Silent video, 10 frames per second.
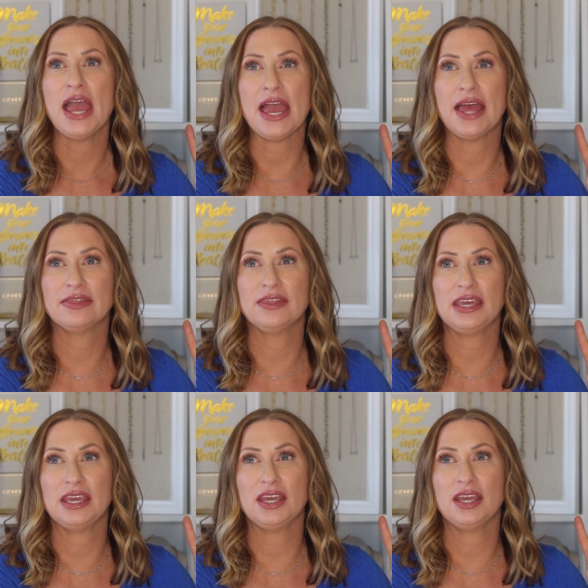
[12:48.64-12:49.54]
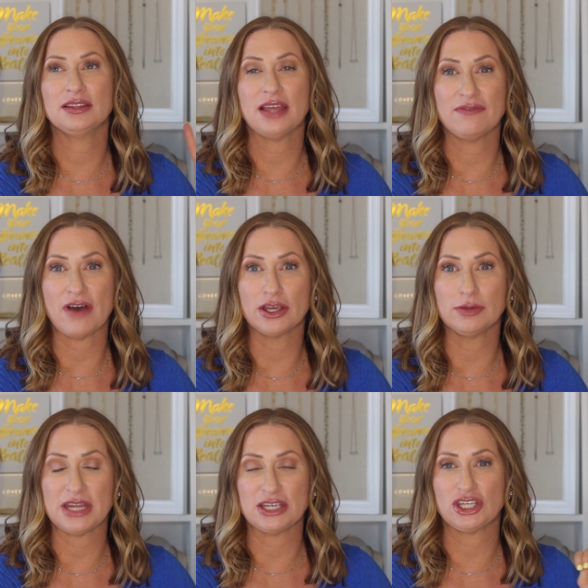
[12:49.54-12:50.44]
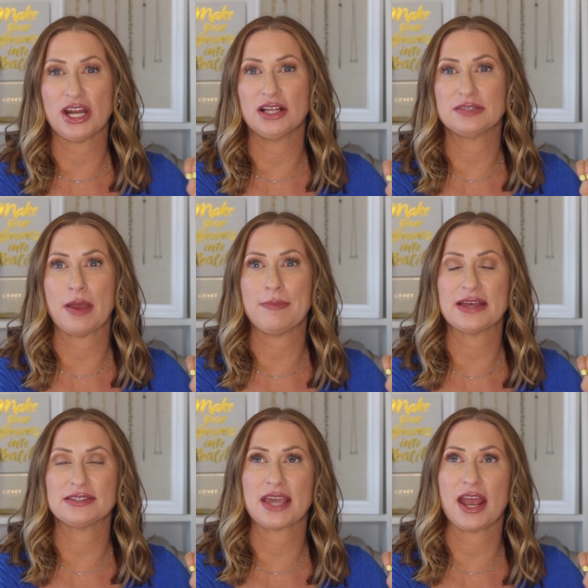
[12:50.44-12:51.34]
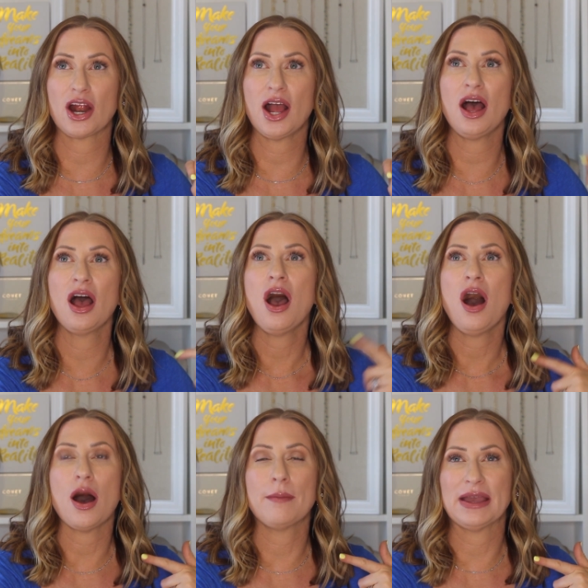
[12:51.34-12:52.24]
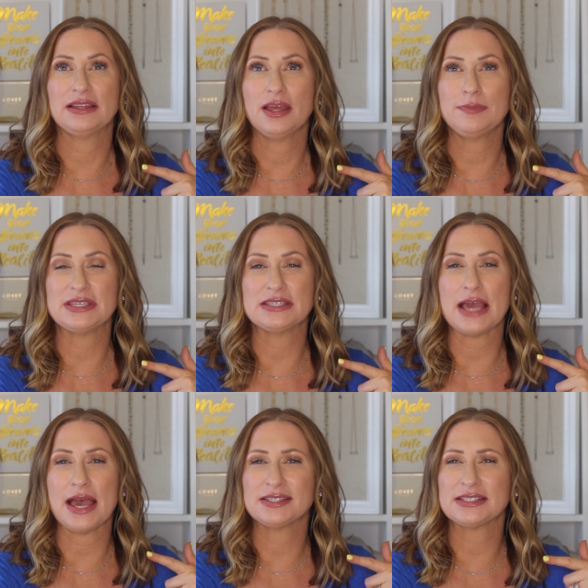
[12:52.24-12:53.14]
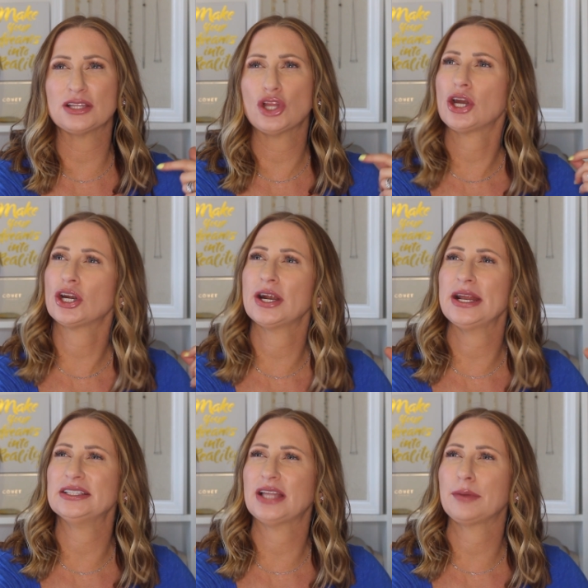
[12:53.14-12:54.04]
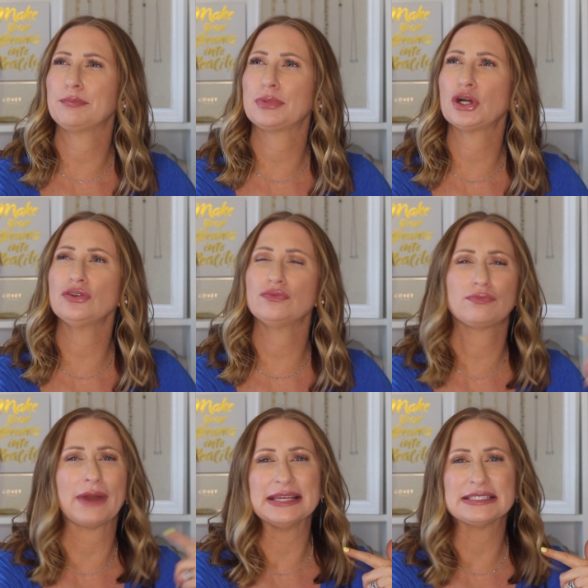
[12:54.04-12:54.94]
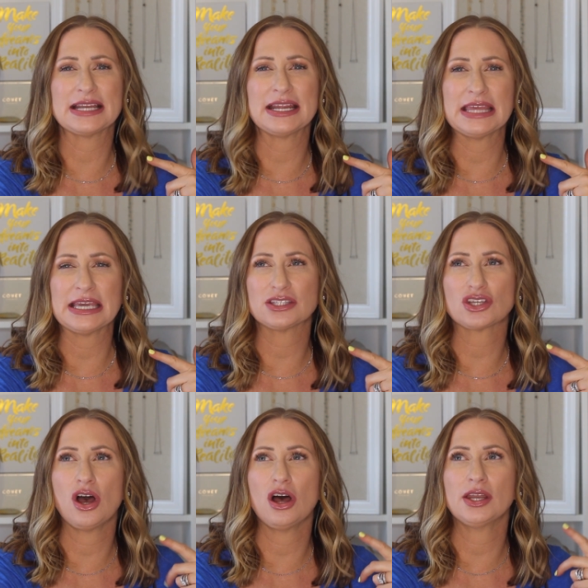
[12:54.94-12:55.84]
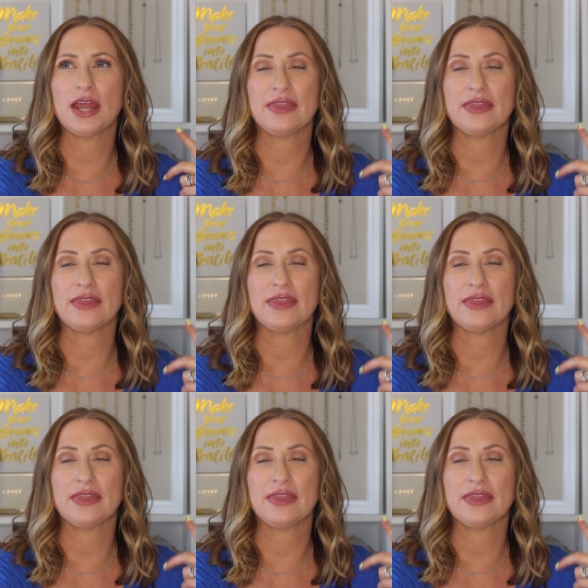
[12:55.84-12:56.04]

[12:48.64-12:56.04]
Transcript: and the Le Volume de Chanel is my mascara on my lips is Estee Lauder in like burnt raisin, I think it's called.